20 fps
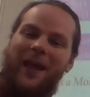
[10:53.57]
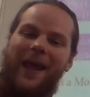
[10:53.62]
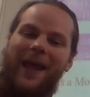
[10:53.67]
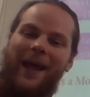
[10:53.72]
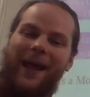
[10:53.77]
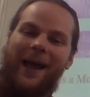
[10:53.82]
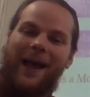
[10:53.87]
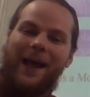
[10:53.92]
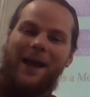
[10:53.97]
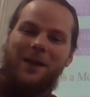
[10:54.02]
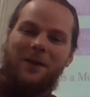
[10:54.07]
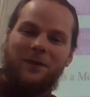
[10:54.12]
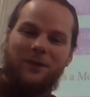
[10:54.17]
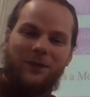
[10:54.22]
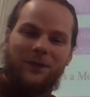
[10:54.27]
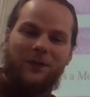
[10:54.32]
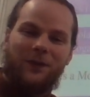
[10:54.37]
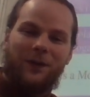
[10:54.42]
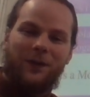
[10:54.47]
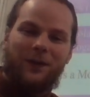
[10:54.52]

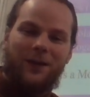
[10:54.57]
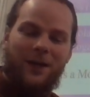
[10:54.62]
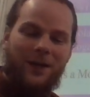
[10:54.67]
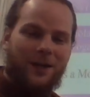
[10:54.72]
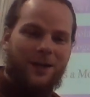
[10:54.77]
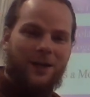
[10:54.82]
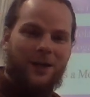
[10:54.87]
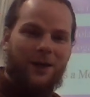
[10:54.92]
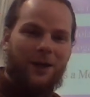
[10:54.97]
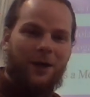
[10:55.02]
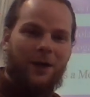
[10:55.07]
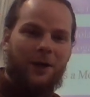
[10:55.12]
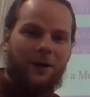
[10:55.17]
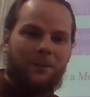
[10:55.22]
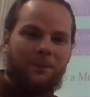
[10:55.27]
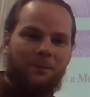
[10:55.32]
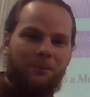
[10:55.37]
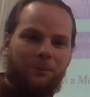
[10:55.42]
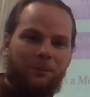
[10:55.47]
has the